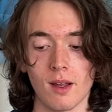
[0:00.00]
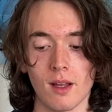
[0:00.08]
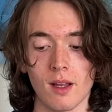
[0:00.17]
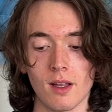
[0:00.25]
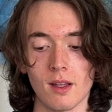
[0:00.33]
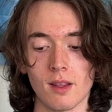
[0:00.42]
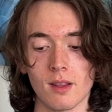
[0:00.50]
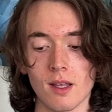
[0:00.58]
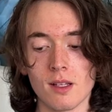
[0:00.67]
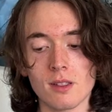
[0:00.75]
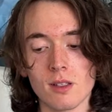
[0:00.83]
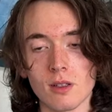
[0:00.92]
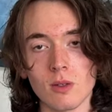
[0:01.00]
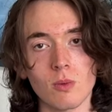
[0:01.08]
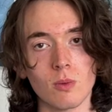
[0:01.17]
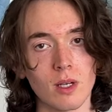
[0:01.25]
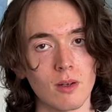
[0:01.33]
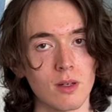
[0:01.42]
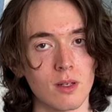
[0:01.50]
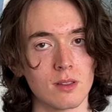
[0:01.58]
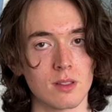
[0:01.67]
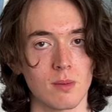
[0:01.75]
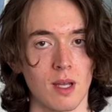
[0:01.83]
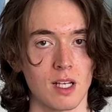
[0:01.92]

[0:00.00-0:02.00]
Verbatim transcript: And that's a little weird in some